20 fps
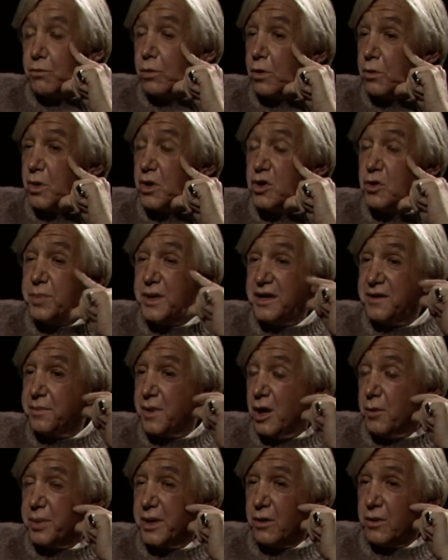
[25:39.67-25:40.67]
Where will you be
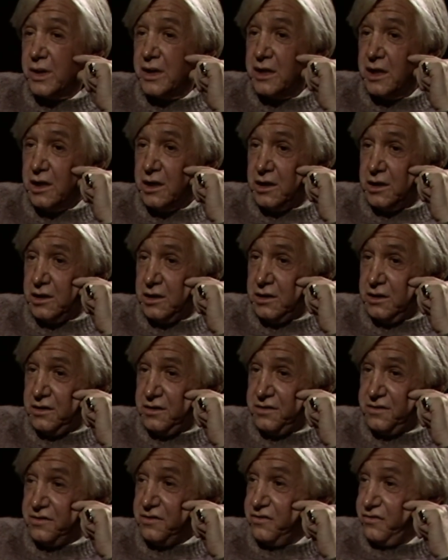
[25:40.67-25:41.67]
appearing uh,
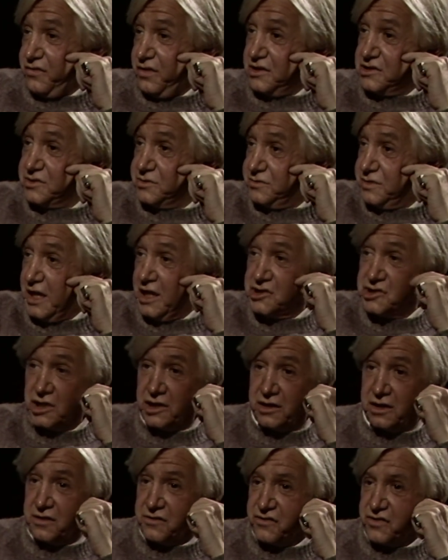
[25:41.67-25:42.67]
uh, so that
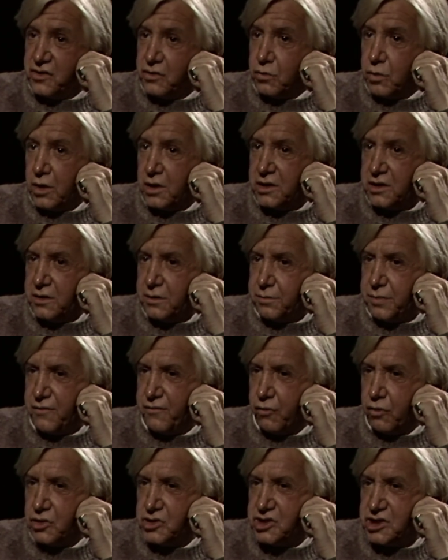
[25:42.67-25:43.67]
Angela can see your work
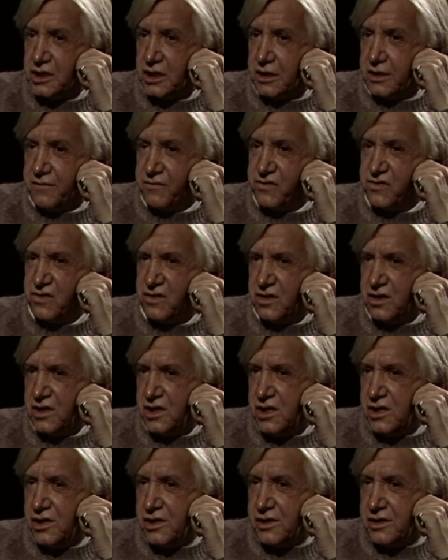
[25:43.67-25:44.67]
before she leaves? Oh,
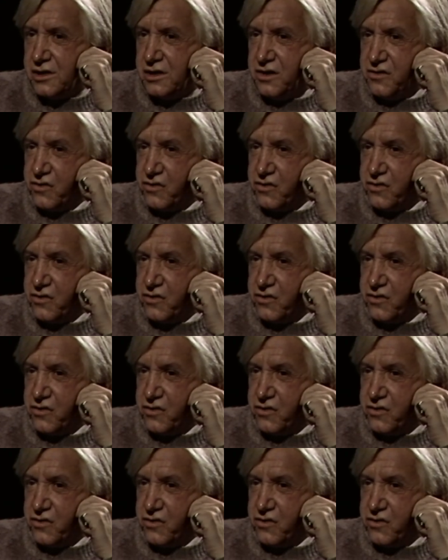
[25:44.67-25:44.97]
God, I don't